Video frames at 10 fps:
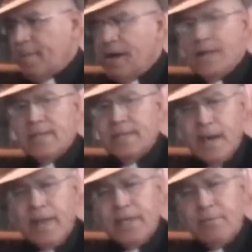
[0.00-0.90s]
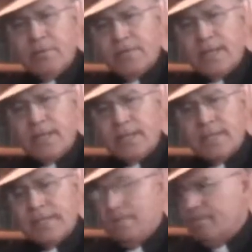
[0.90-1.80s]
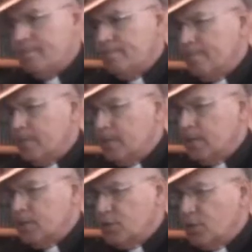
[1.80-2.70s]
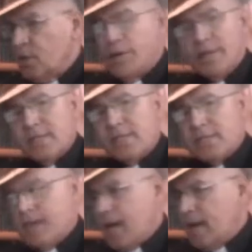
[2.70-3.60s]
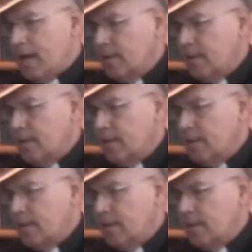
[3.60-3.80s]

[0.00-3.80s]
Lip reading: by 90% to where it is today.